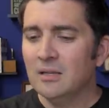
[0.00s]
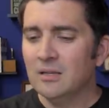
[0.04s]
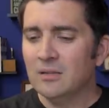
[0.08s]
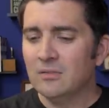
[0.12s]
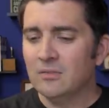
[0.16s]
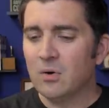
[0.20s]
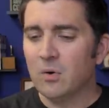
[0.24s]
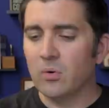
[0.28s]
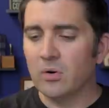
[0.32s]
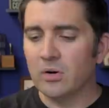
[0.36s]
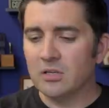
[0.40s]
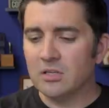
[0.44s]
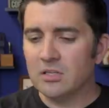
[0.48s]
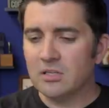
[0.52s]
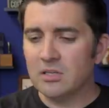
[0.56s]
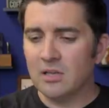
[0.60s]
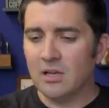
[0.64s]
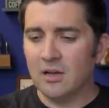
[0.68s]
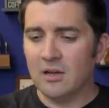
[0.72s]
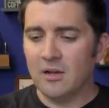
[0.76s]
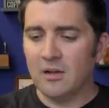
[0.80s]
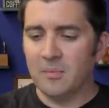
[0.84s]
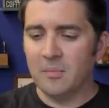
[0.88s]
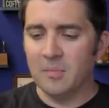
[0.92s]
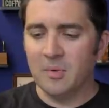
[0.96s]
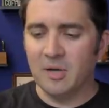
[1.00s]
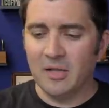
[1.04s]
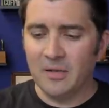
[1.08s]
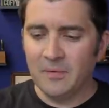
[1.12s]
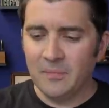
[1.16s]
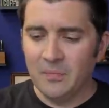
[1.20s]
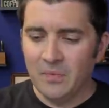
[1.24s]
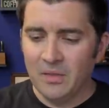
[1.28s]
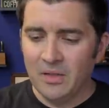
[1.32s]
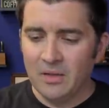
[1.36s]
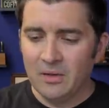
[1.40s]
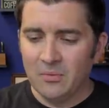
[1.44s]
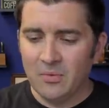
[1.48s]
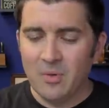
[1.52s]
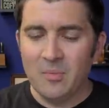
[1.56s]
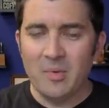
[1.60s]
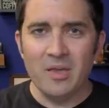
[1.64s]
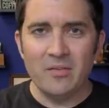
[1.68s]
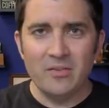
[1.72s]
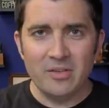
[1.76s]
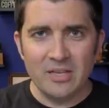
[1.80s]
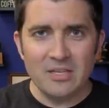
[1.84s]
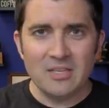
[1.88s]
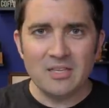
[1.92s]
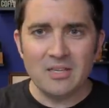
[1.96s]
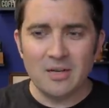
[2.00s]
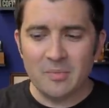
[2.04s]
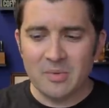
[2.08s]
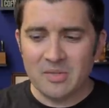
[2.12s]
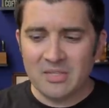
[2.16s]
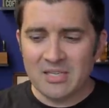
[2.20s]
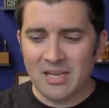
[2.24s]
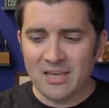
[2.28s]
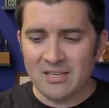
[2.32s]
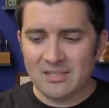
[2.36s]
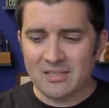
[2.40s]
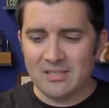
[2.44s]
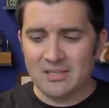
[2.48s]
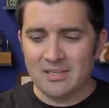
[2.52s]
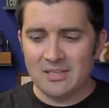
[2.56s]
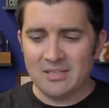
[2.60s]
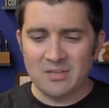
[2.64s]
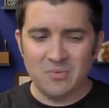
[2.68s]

of course, um, but we may have inked it up and tested it,